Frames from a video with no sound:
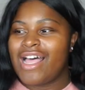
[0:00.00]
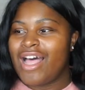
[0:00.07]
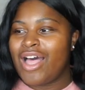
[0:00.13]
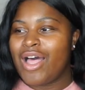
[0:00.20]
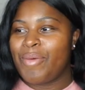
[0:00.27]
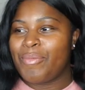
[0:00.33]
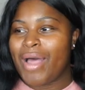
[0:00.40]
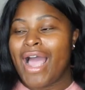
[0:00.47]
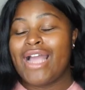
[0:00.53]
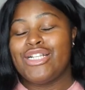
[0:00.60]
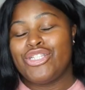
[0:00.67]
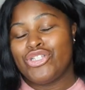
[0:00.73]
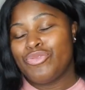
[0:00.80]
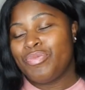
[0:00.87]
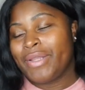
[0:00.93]

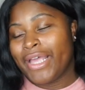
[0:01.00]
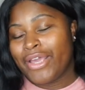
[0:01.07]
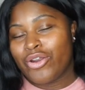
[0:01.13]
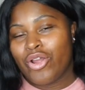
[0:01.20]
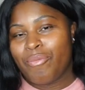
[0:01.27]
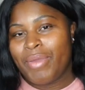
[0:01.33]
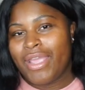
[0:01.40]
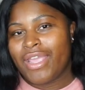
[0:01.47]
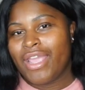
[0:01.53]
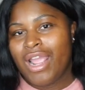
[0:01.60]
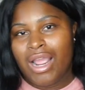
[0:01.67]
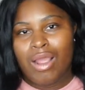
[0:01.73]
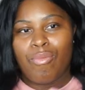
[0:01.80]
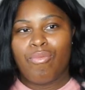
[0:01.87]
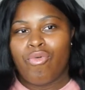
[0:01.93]
I do plan on
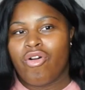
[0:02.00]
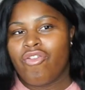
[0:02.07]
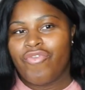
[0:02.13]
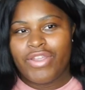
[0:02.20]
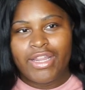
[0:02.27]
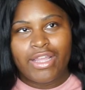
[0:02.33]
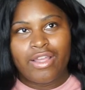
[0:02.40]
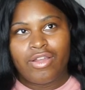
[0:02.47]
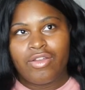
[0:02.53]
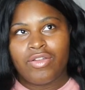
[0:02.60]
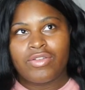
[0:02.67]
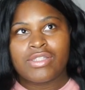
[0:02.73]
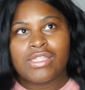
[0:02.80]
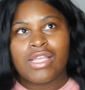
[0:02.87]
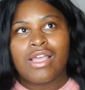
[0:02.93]
making more
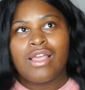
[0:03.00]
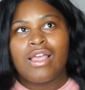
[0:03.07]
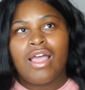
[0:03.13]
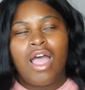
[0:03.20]
videos.